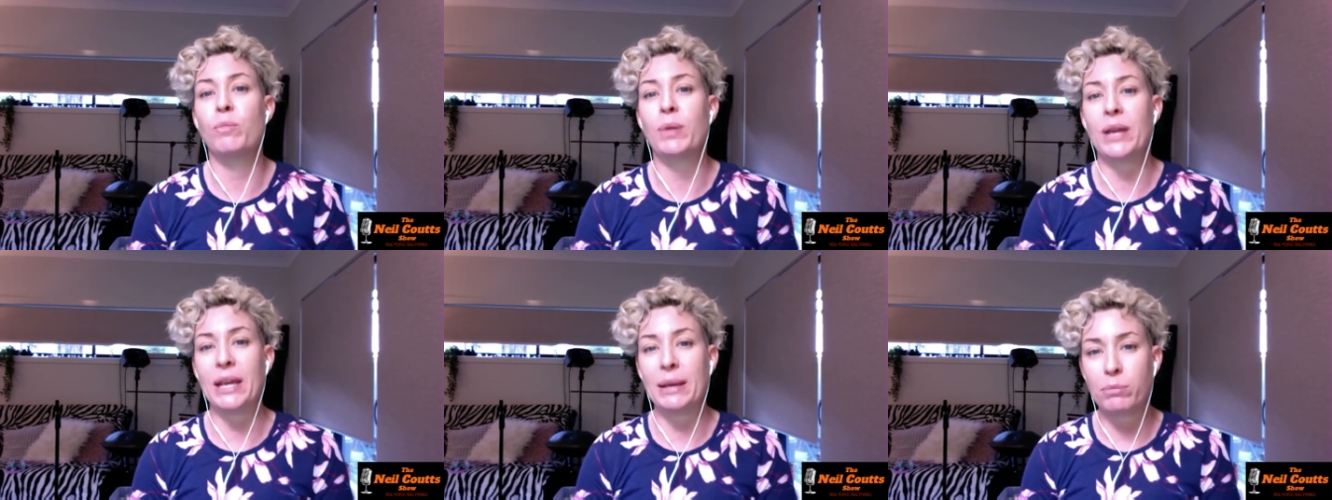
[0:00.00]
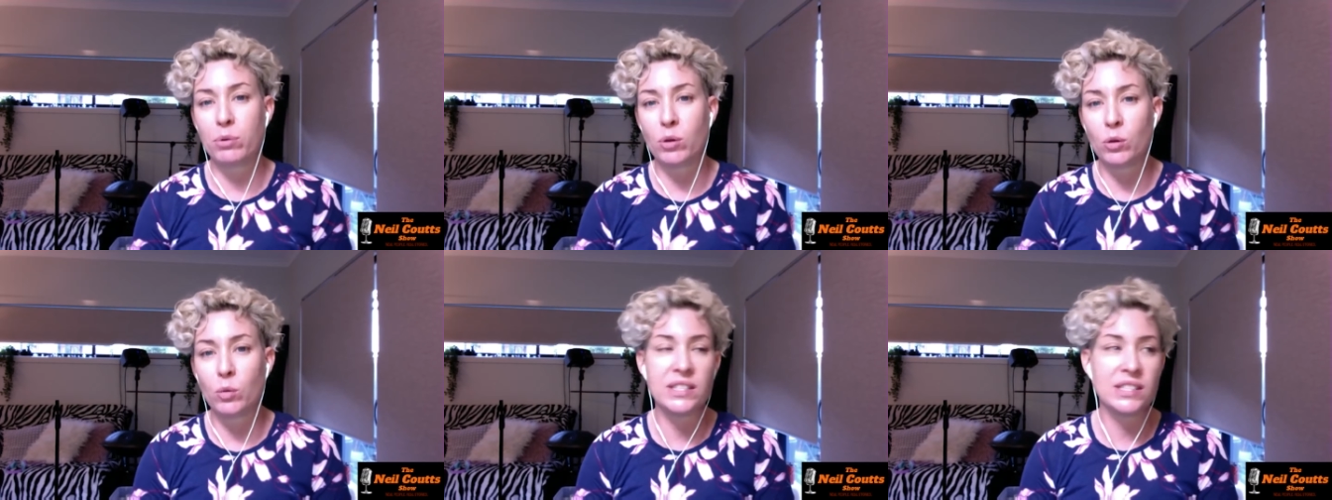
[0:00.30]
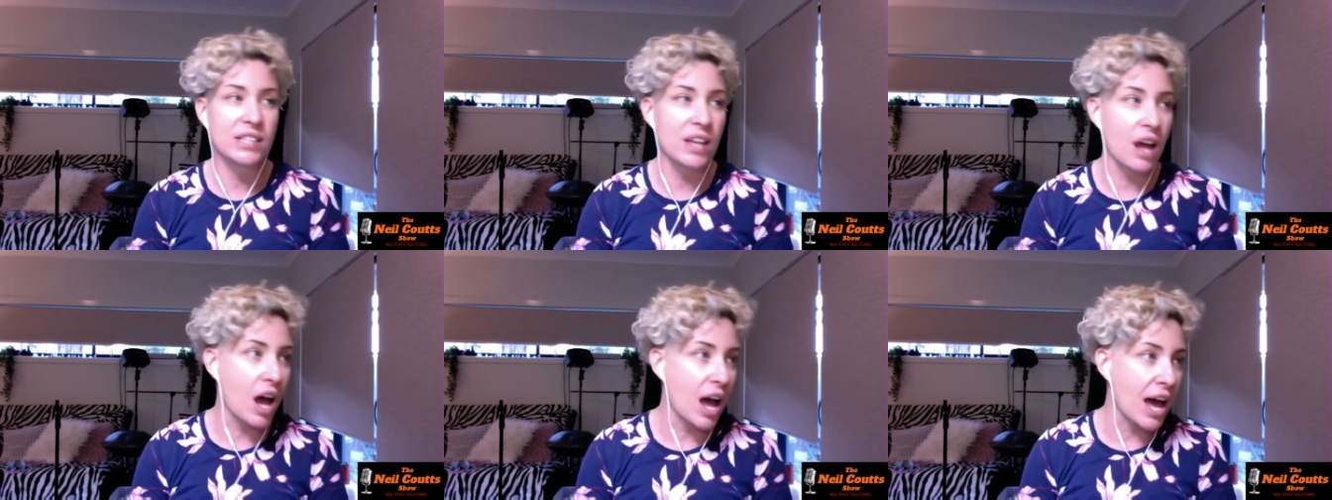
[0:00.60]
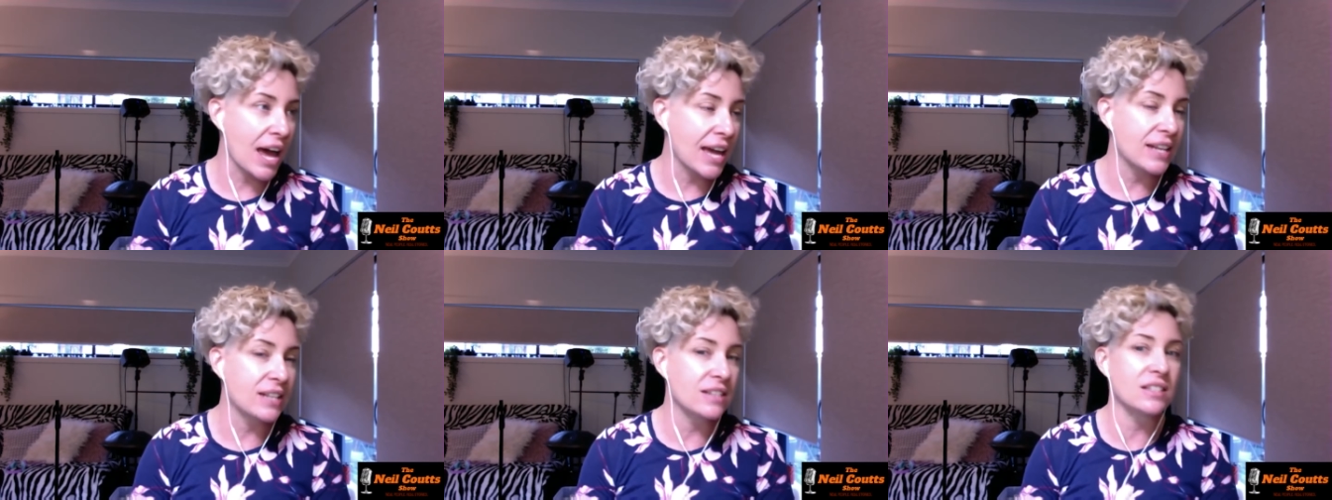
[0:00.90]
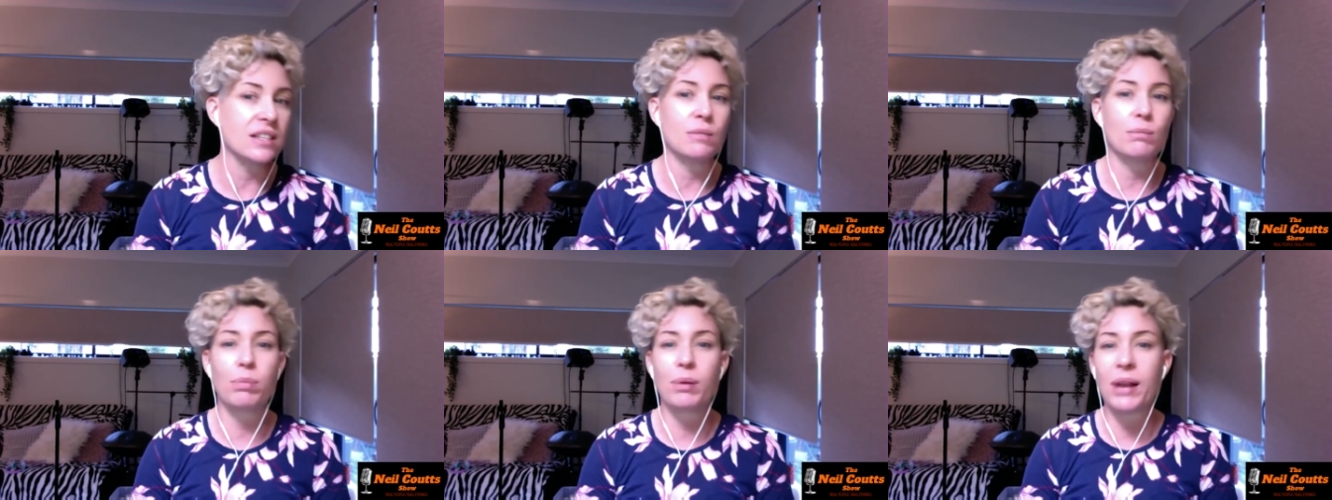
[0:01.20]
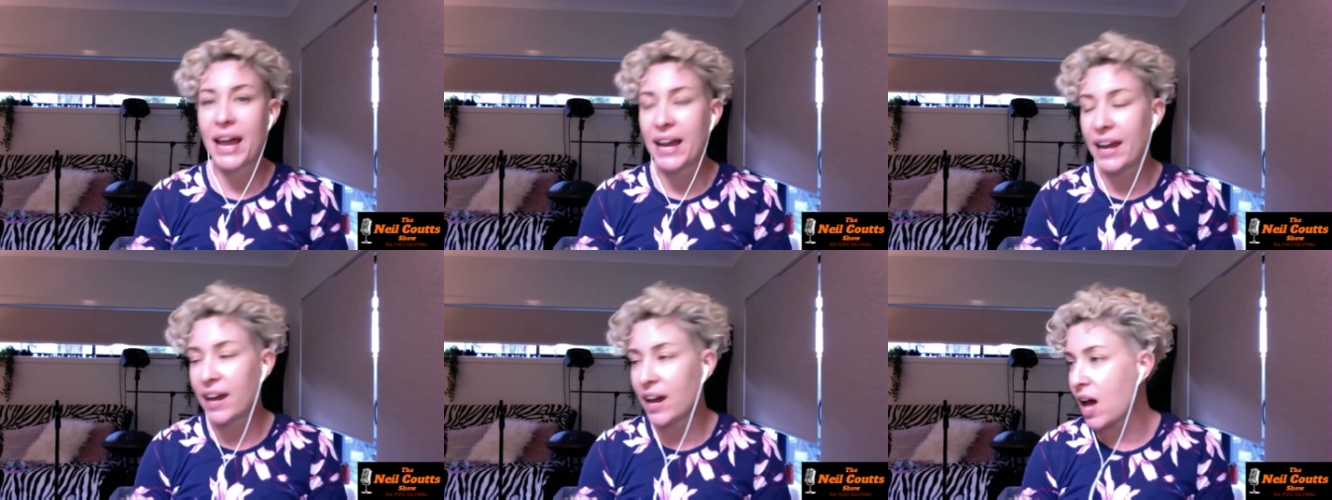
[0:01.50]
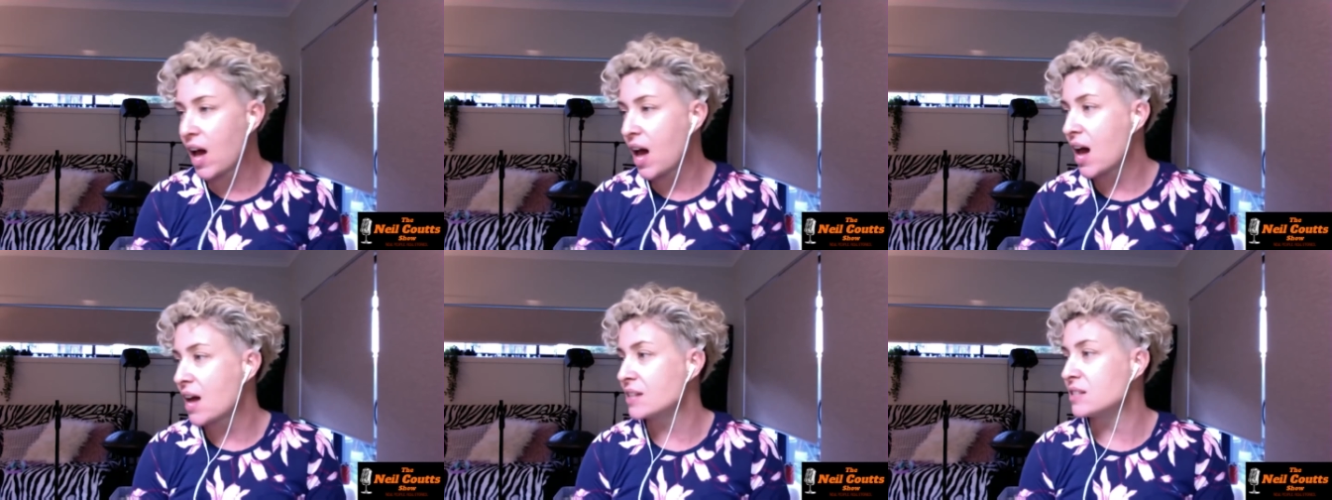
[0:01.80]
people with signs and
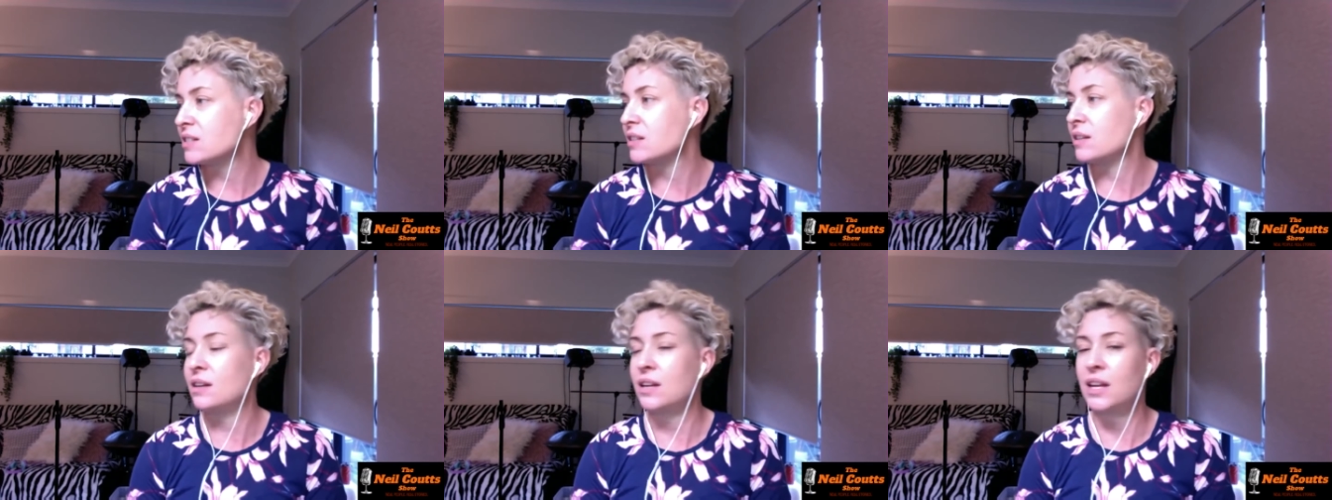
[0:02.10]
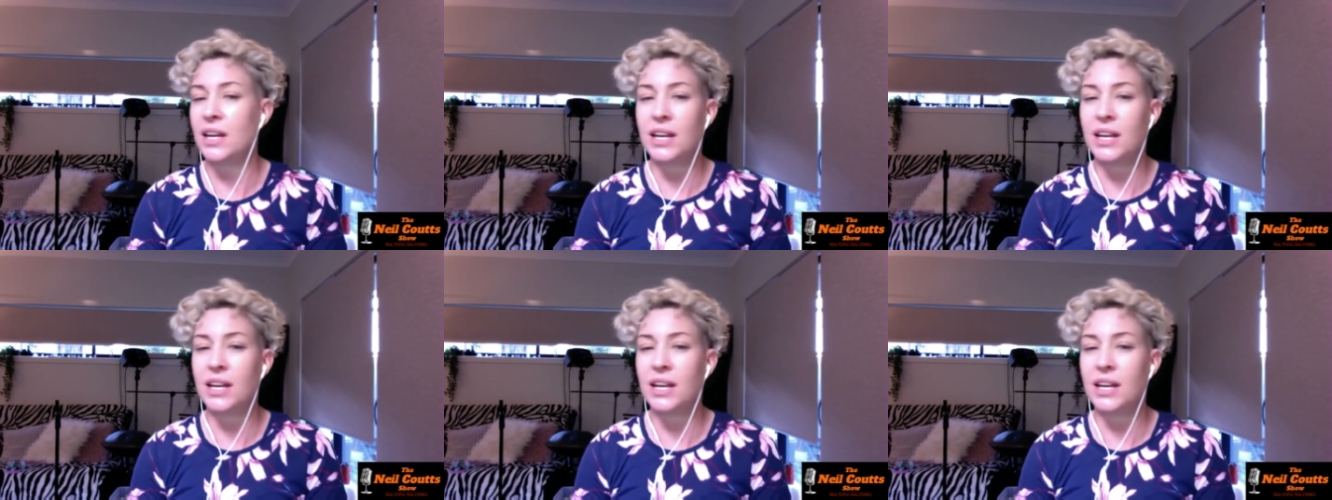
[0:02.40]
placards and